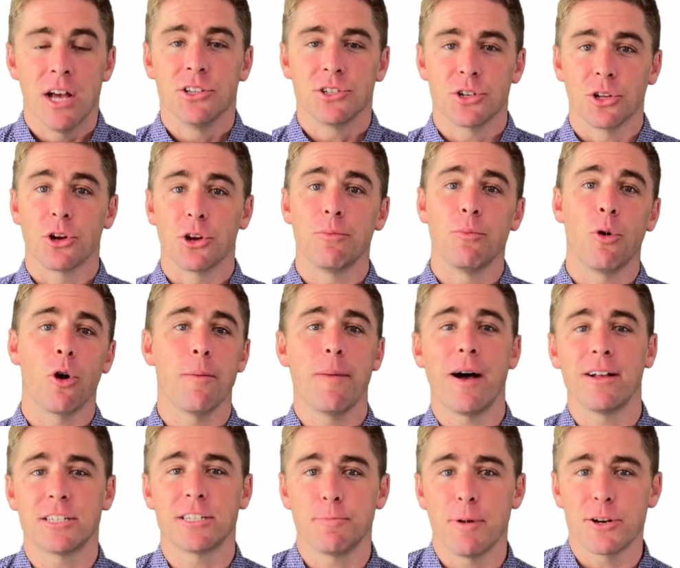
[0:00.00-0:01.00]
To learn more
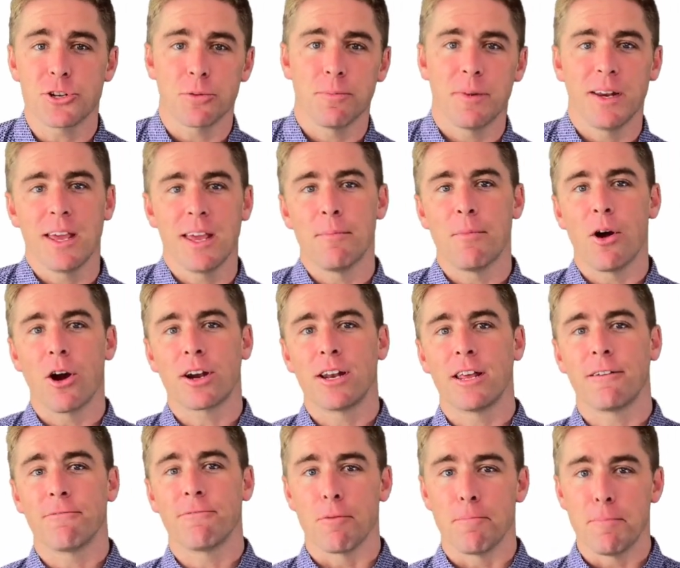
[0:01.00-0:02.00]
about special media
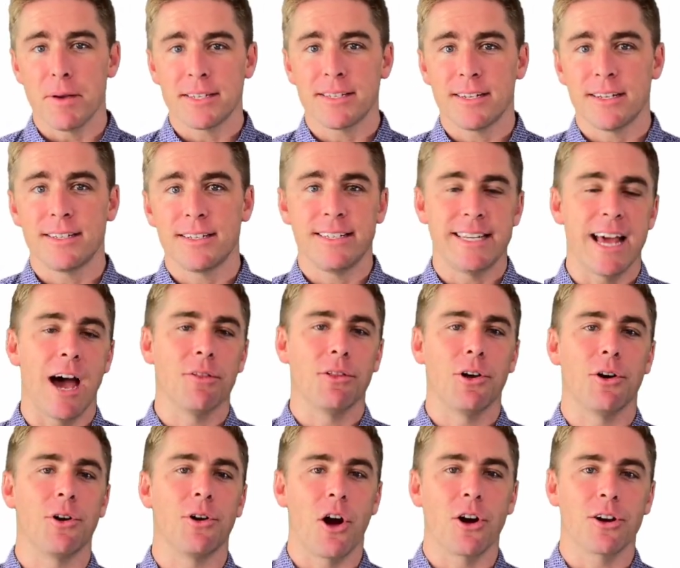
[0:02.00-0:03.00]
marketing for business,
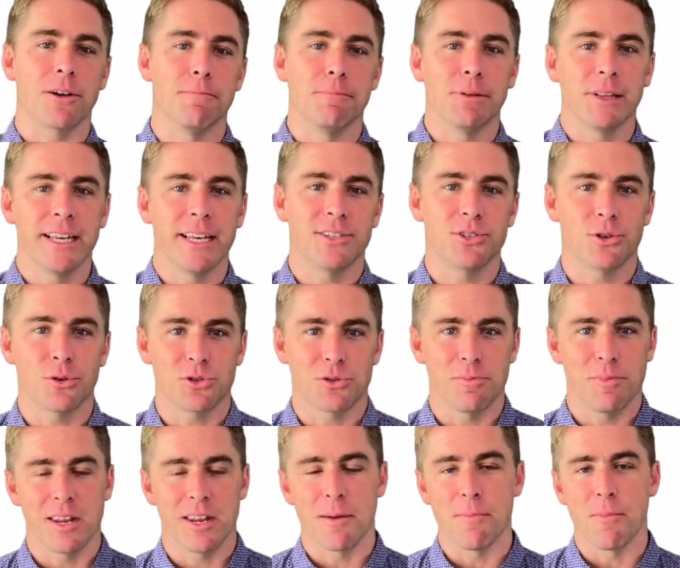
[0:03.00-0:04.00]
download our complete social
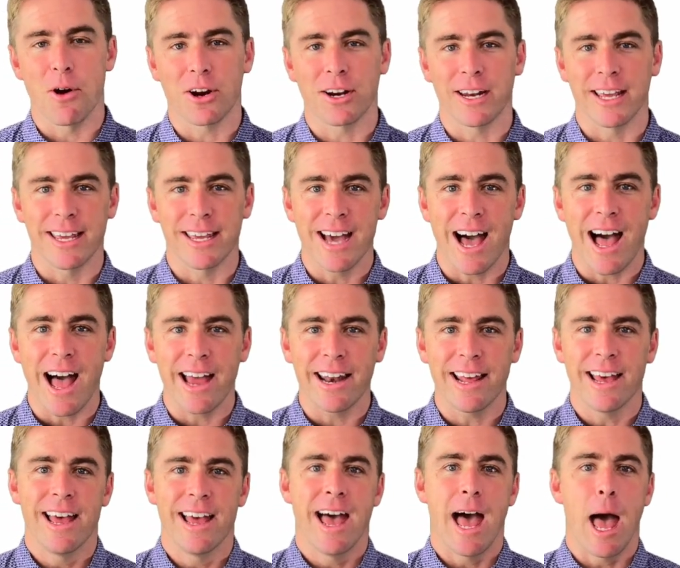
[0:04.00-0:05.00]
media marketing guide
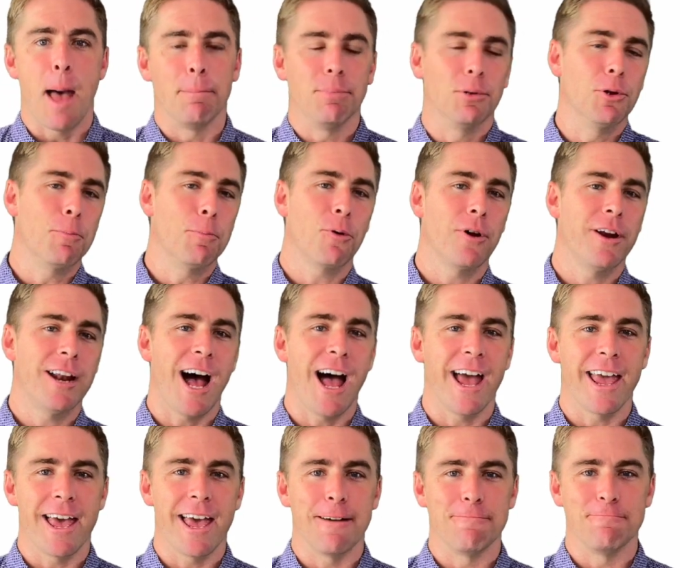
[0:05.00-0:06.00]
at
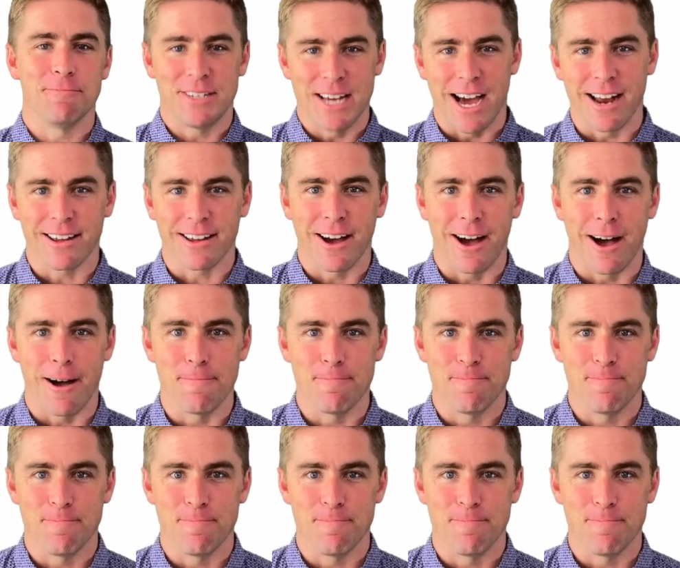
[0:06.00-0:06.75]
blueprintim.com.